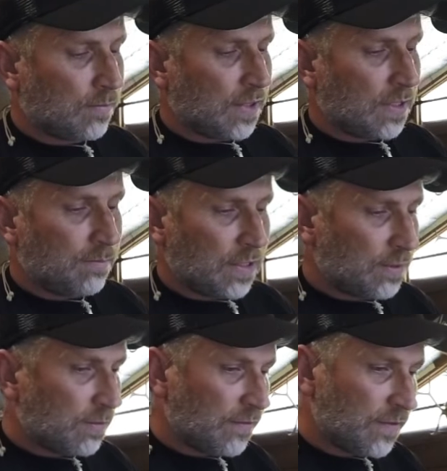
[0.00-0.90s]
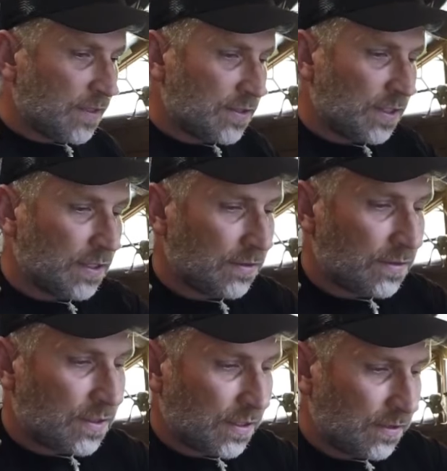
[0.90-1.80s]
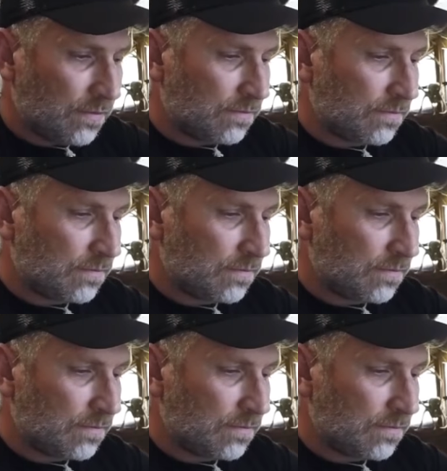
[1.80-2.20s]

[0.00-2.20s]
but I much prefer to use two